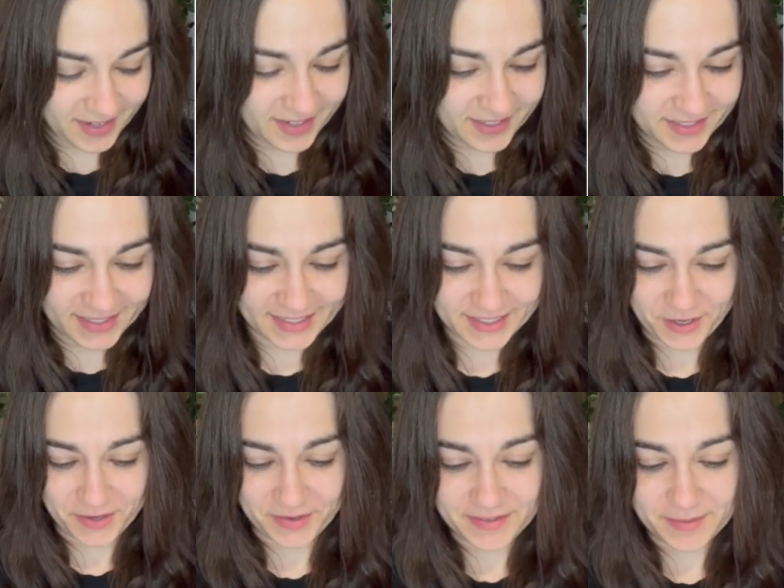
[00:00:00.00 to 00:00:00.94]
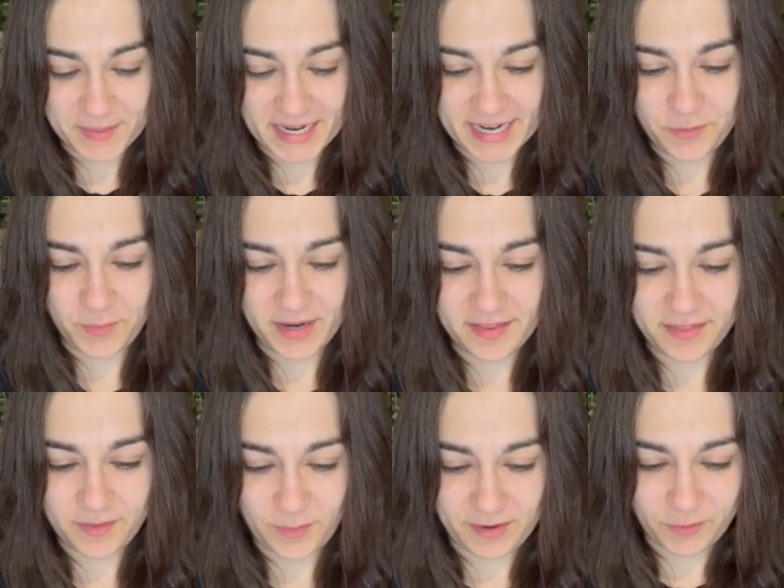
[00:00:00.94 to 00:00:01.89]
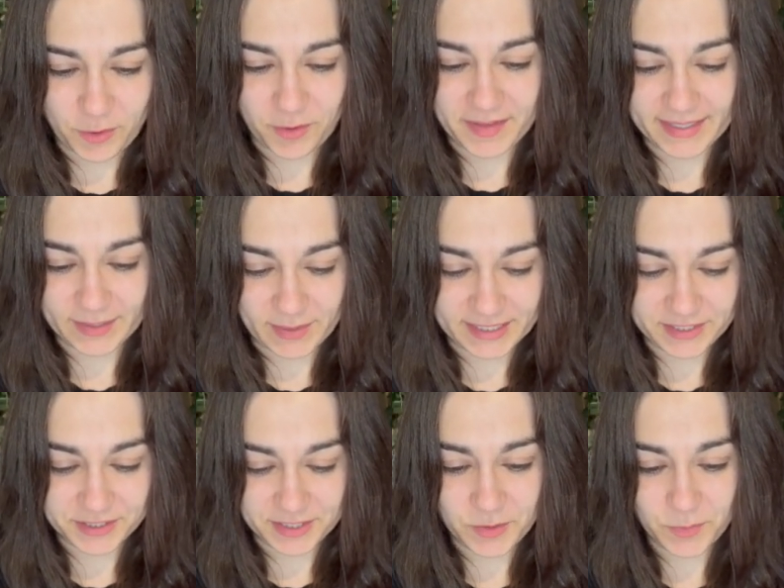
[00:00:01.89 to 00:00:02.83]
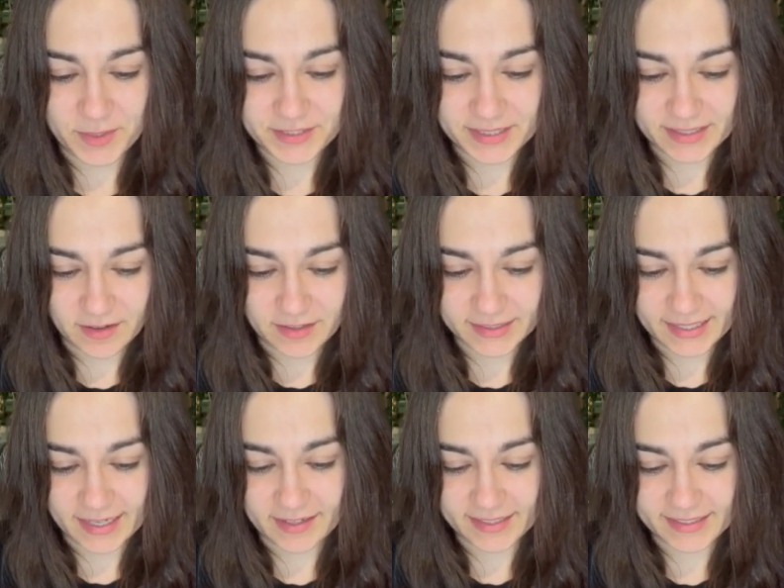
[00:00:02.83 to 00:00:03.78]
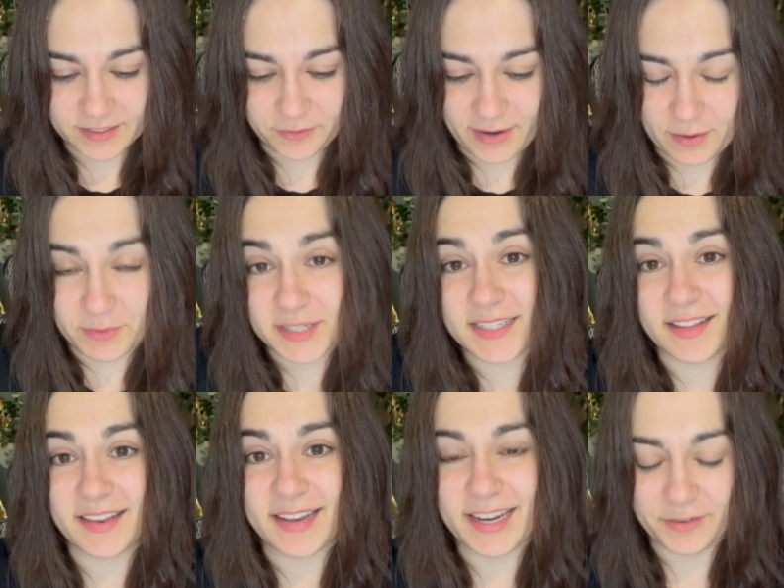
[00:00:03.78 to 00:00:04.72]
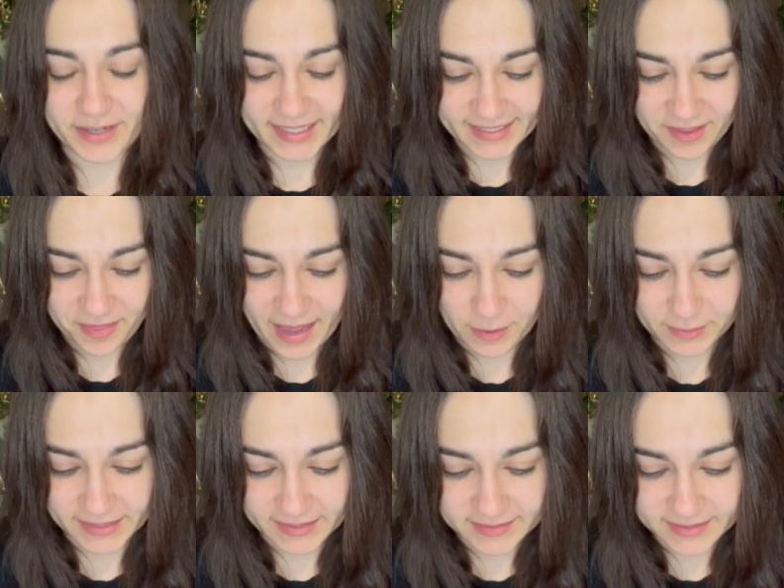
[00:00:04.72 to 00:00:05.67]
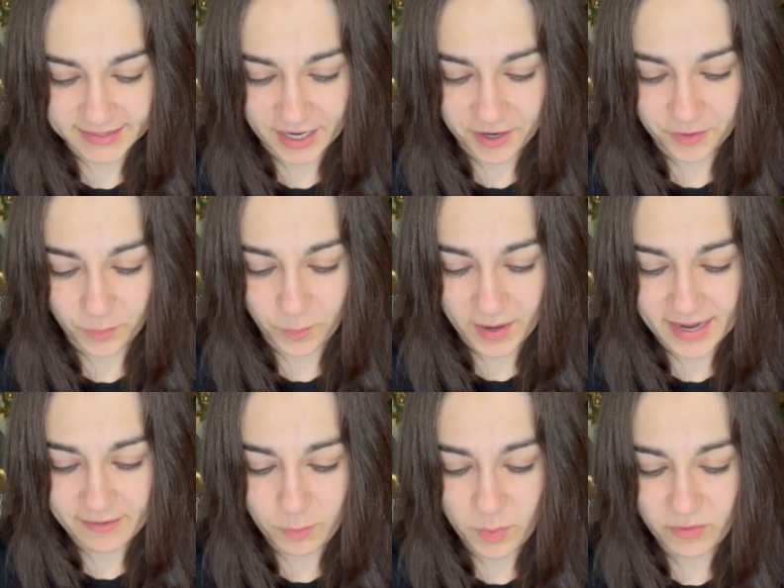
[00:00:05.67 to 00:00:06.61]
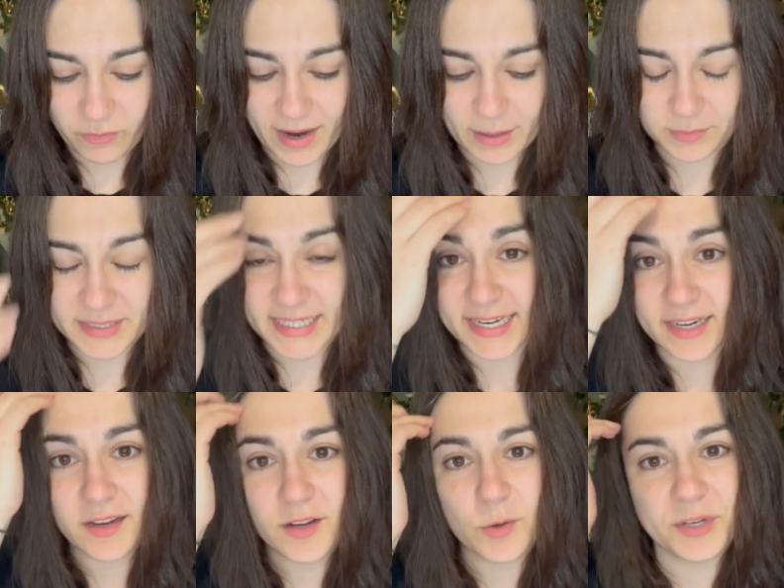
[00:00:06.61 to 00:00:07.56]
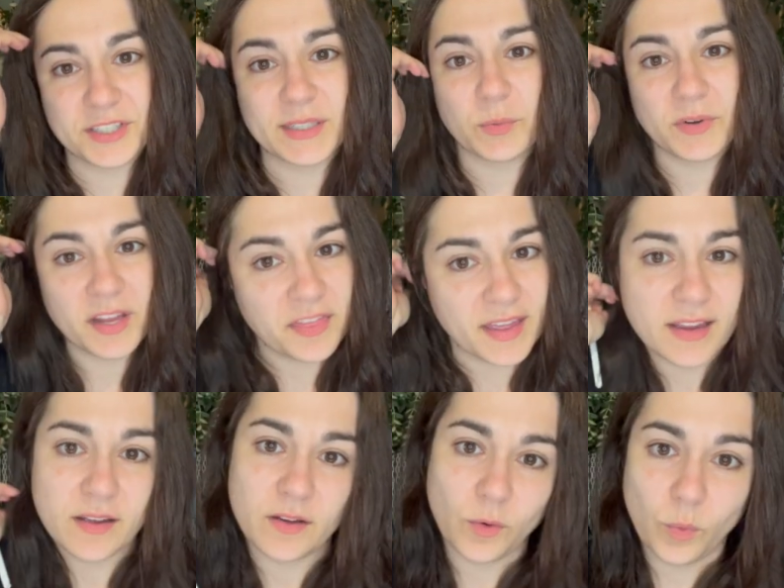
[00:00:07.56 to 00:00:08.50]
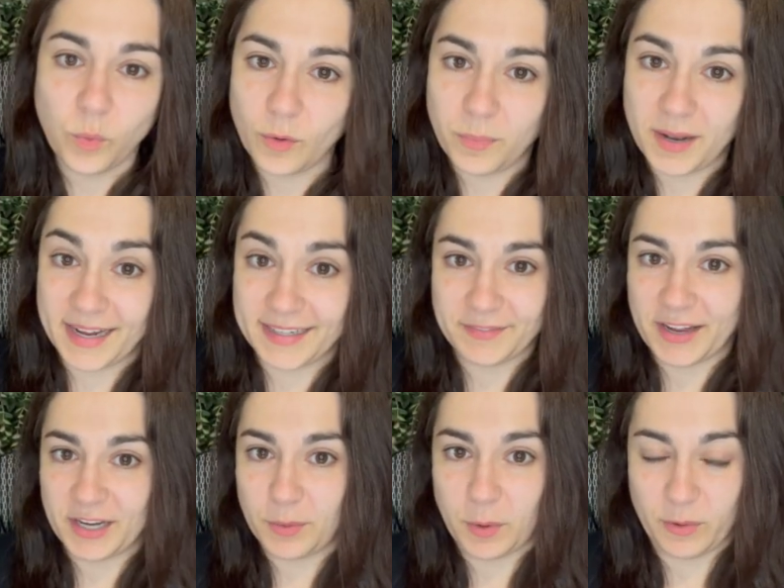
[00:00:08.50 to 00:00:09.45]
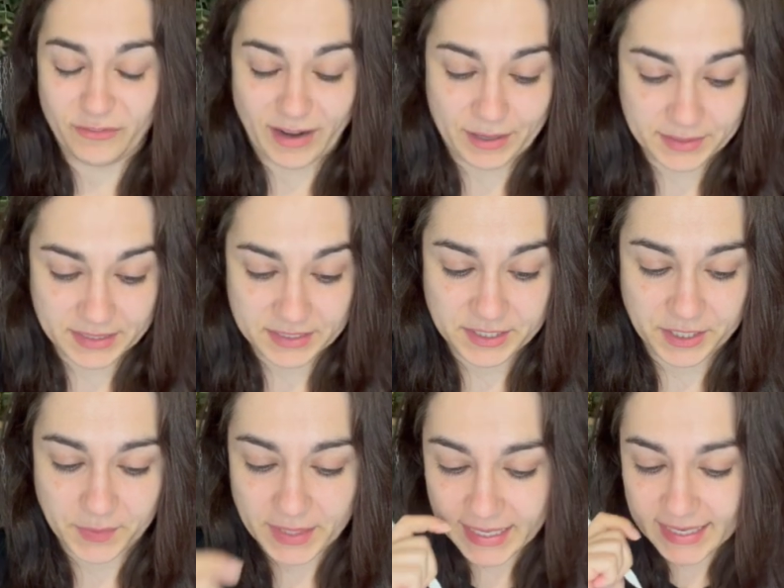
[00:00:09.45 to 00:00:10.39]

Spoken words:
So to begin with, we've got this question which is asking us to round to the nearest thousand. So whenever we're rounding, we just want to think, what place value are we rounding to?